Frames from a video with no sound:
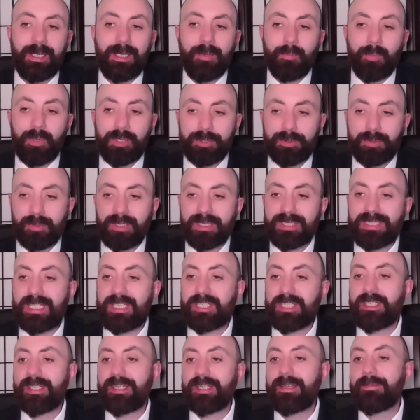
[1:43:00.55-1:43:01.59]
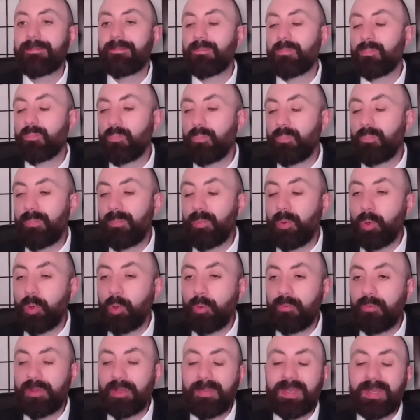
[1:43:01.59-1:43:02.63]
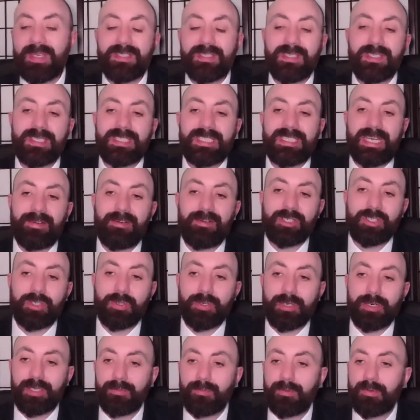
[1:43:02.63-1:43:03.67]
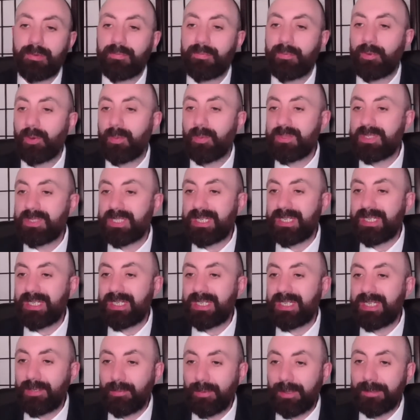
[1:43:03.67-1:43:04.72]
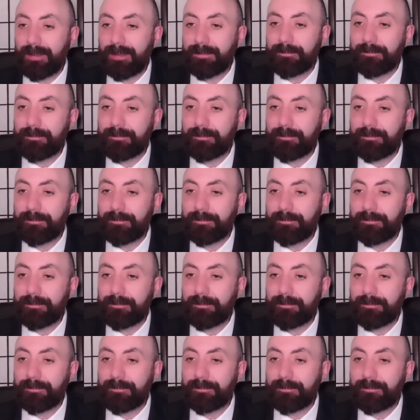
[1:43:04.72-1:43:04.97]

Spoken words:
which will essentially move them into the territory that Reform's in anyway.